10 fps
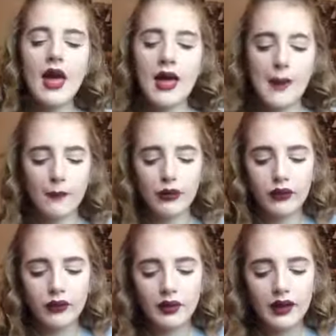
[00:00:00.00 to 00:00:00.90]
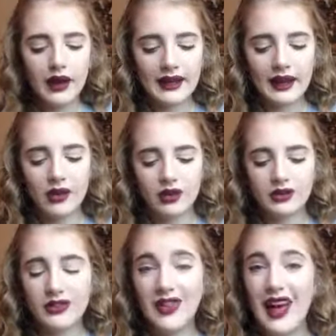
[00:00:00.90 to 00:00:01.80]
And before I get
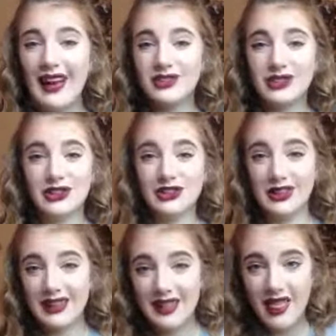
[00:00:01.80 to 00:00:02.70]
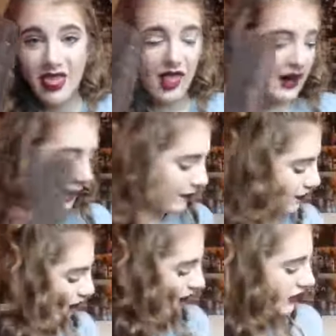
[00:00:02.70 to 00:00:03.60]
on to the actual like thing,
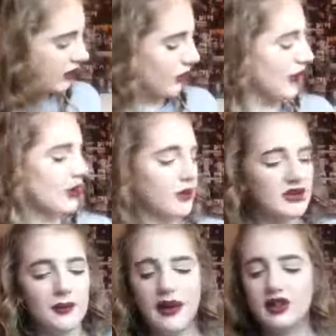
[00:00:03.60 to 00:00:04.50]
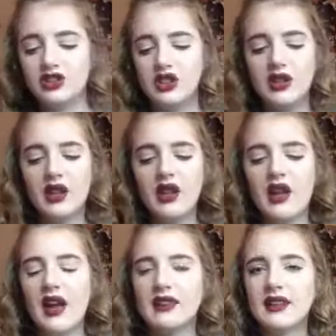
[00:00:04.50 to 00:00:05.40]
I did quickly want to mention
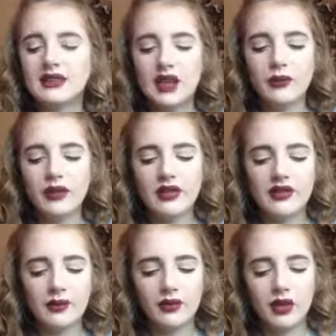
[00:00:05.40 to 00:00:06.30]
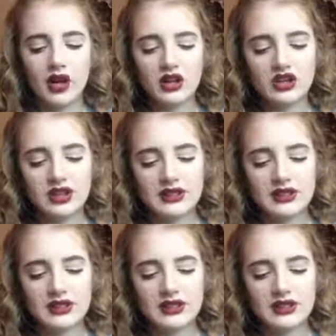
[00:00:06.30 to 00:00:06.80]
it does come with this brush.